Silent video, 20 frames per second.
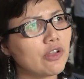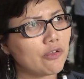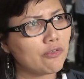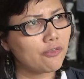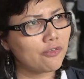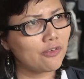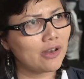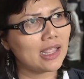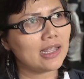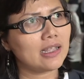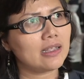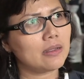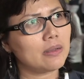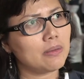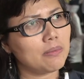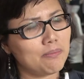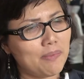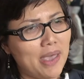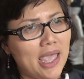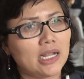reflects
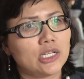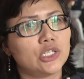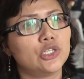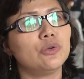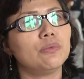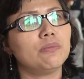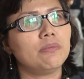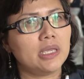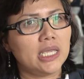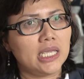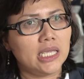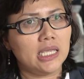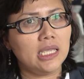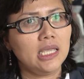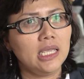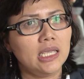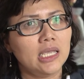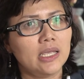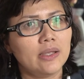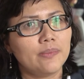back to me
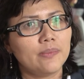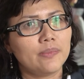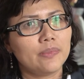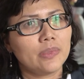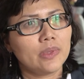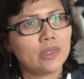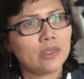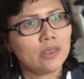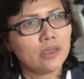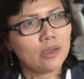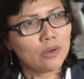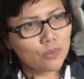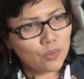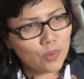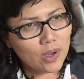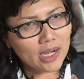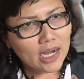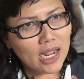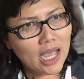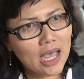
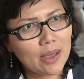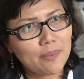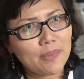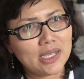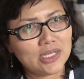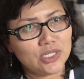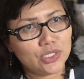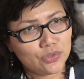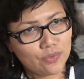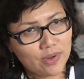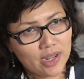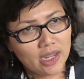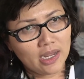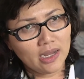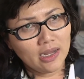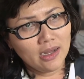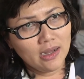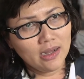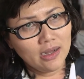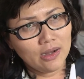what are my
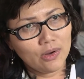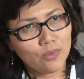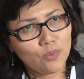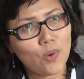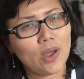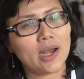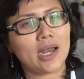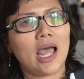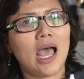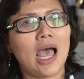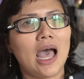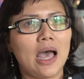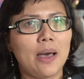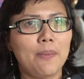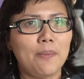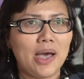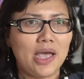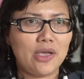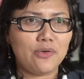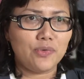strengths, what are
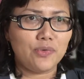my